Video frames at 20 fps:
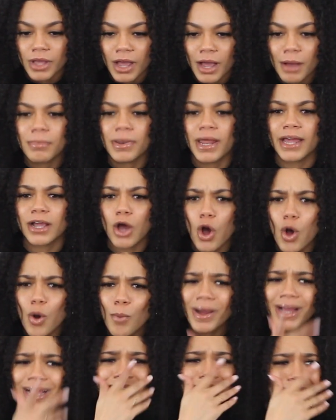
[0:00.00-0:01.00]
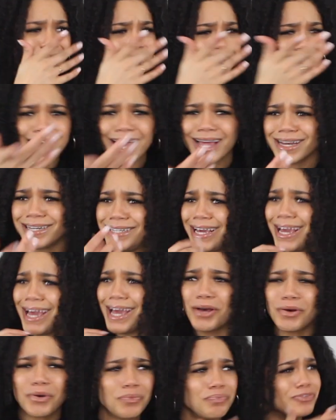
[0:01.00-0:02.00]
I'm like, oh my God,
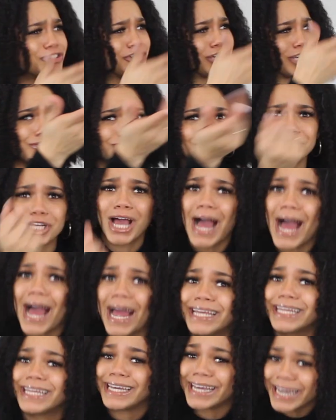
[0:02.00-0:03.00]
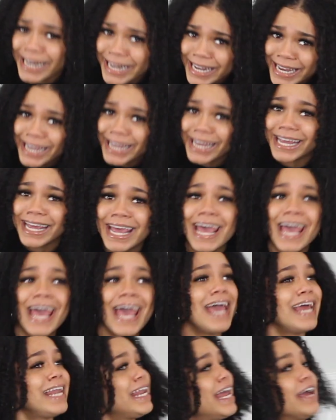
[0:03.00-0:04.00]
yeah, I get it.
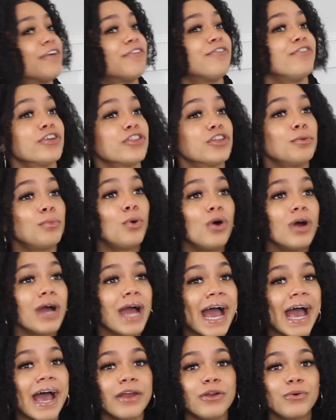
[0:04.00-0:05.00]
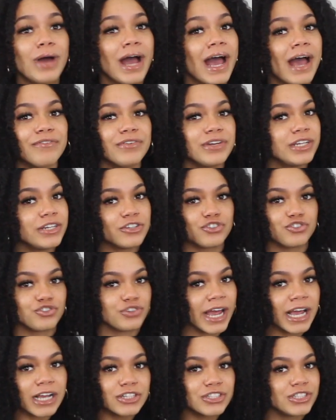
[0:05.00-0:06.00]
And like, furthermore, I don't have any
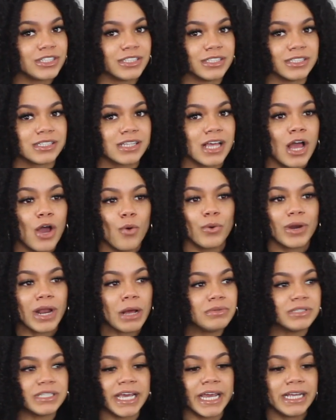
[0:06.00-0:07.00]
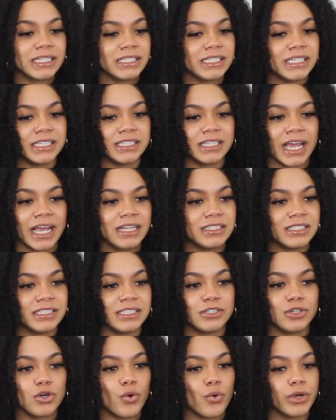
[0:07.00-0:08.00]
distractions. When I was 18,
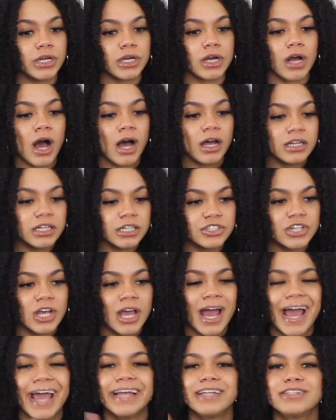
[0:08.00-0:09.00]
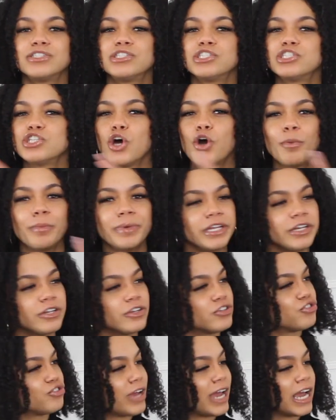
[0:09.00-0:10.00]
19, going to college, I had so many
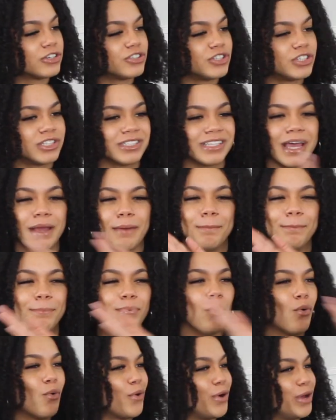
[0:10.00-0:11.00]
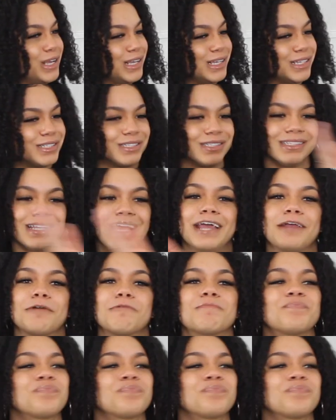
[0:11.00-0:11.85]
distractions, like boys and like